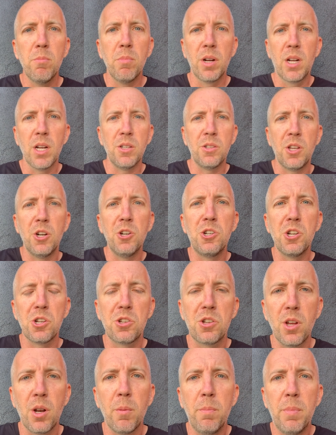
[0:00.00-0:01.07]
Because there's
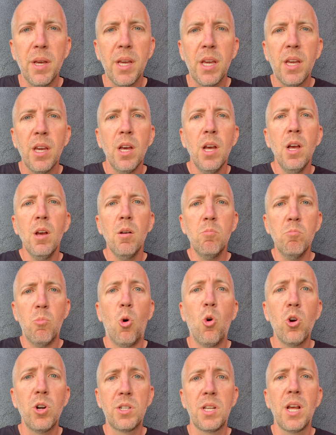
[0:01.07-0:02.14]
just going to be
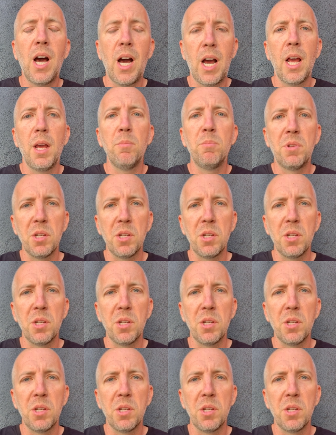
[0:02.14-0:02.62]
more time